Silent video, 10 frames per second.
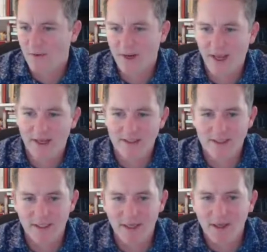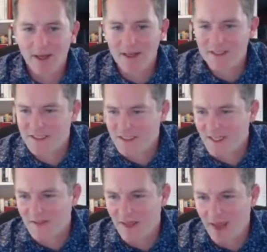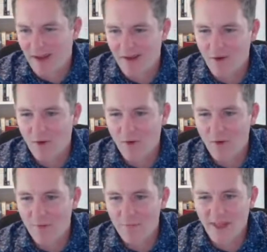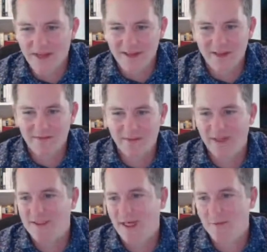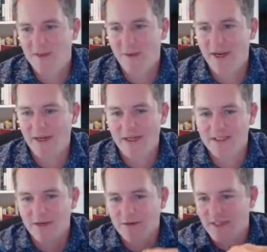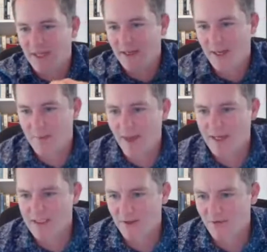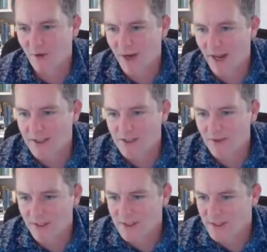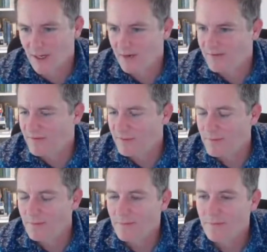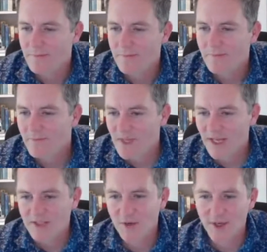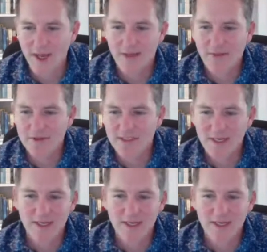case just to get the angle and to lift things up to make it easier to get like past the front axle and stuff. So yeah, because